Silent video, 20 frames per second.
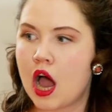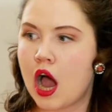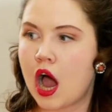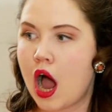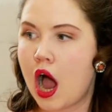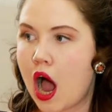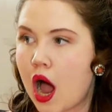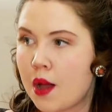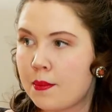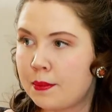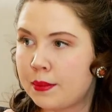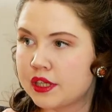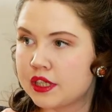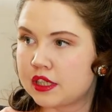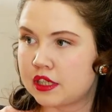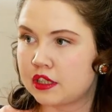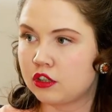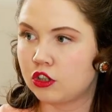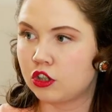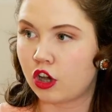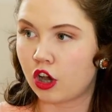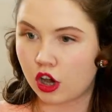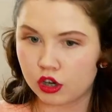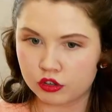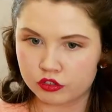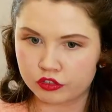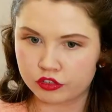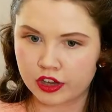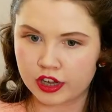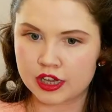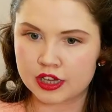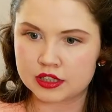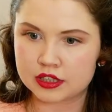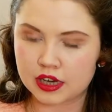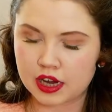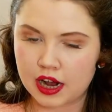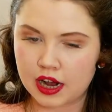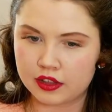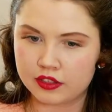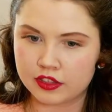up until COVID,
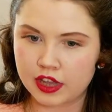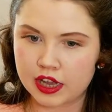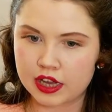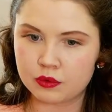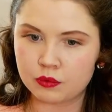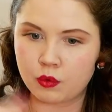and then